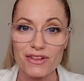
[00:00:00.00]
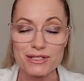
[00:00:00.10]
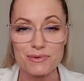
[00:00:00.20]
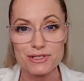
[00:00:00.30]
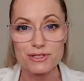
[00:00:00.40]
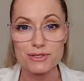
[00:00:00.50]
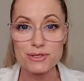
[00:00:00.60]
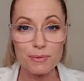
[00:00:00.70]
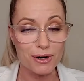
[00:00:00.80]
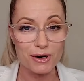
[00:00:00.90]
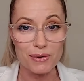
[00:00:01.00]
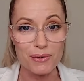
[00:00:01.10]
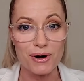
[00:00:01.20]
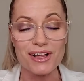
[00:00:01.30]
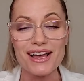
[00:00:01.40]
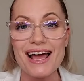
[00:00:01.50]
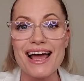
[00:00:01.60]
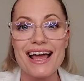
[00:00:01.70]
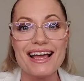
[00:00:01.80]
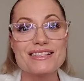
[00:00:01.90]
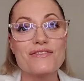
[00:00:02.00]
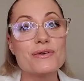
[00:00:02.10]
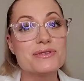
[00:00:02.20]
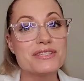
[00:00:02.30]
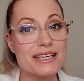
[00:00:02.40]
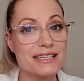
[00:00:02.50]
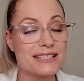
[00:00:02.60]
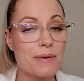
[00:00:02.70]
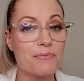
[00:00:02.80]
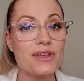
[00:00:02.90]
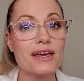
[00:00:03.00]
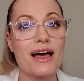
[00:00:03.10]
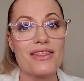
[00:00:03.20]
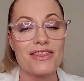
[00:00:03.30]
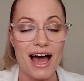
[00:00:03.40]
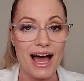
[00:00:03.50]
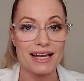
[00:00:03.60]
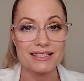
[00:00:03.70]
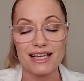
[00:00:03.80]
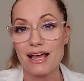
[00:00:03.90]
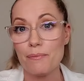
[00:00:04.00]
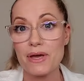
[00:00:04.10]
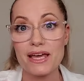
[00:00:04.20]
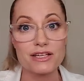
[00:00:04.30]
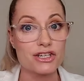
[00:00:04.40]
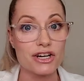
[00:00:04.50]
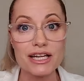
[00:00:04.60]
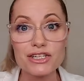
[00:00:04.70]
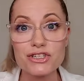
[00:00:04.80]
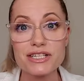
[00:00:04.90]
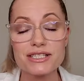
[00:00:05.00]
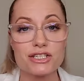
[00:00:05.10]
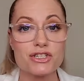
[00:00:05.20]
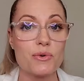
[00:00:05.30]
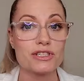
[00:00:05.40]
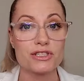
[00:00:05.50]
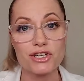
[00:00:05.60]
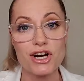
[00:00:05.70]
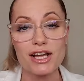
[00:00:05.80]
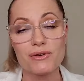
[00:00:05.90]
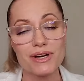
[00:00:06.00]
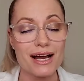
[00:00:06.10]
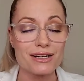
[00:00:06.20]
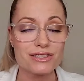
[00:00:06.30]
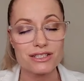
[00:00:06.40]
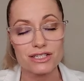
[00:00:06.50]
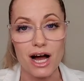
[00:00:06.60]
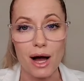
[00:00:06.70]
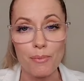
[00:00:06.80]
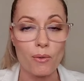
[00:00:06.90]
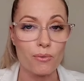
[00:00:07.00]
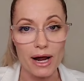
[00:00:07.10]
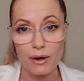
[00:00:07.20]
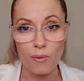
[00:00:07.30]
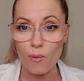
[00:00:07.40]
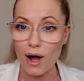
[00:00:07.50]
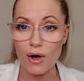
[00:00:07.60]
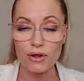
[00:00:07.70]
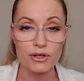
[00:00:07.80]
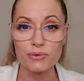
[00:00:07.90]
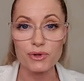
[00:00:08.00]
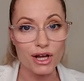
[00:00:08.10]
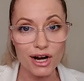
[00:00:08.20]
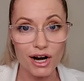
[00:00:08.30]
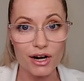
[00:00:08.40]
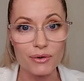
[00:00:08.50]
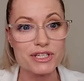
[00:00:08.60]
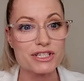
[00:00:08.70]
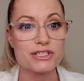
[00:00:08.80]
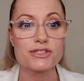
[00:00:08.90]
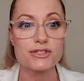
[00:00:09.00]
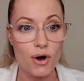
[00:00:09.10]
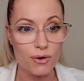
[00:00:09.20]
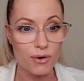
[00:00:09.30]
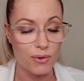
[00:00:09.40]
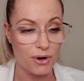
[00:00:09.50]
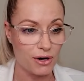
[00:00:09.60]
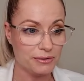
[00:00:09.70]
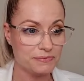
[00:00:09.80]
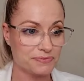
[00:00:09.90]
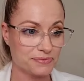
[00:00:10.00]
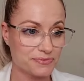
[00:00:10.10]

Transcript: these, what's super cool is if you see something that piques your interest that you want to try, you can actually shop right while you learn, which is so cool.